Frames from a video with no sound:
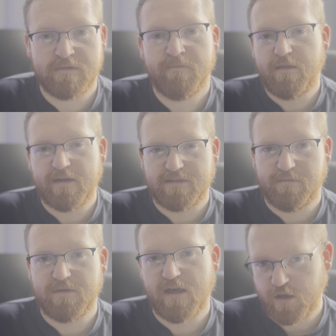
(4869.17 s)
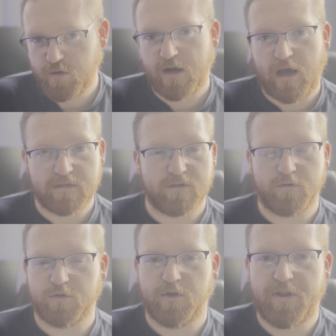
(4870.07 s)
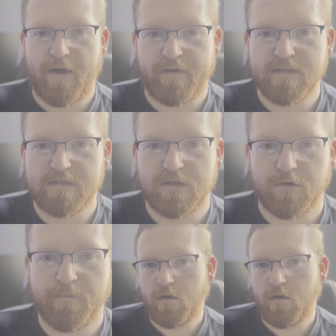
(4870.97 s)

then that's something that you can also drill down into.